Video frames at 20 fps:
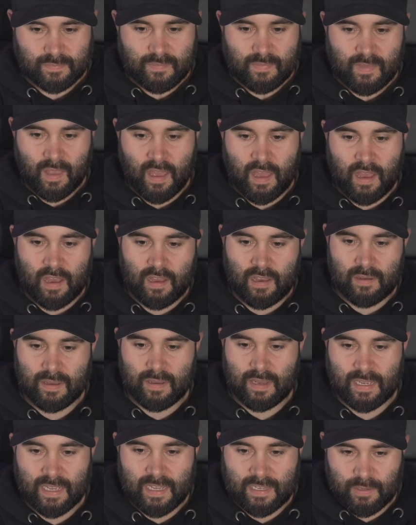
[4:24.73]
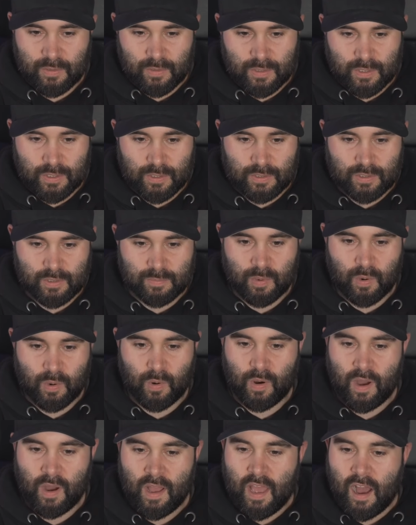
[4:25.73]
Again, your
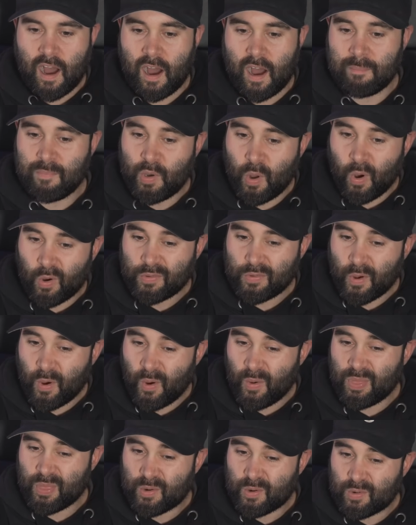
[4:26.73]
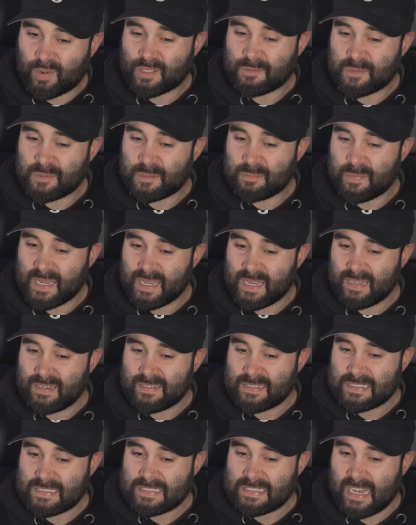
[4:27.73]
support. I'm not on the Christmas mead
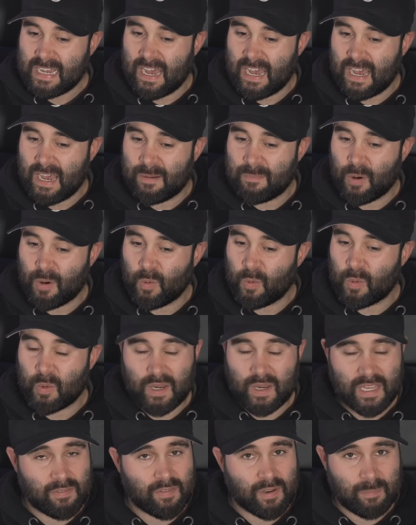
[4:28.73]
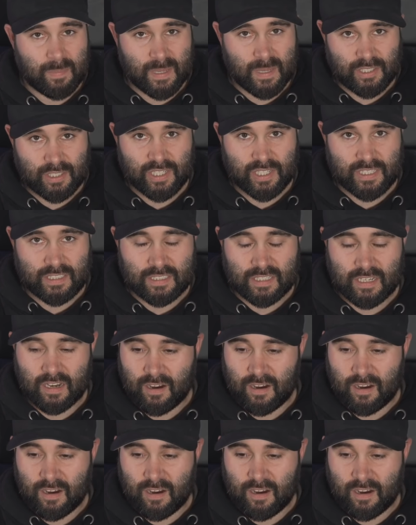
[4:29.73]
or even a beer chaser.